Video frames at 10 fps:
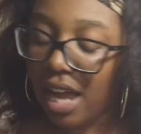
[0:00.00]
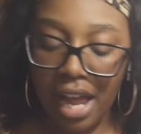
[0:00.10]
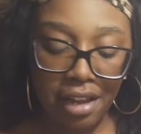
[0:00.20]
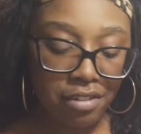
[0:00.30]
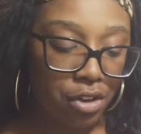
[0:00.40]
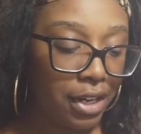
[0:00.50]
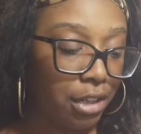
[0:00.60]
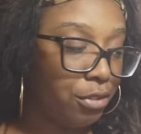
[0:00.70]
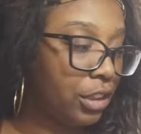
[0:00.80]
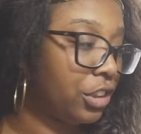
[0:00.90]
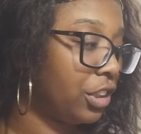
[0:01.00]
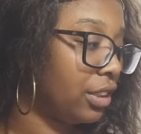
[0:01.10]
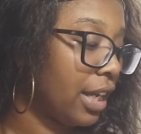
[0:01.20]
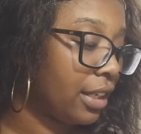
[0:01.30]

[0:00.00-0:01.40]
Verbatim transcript: I have no air freshener.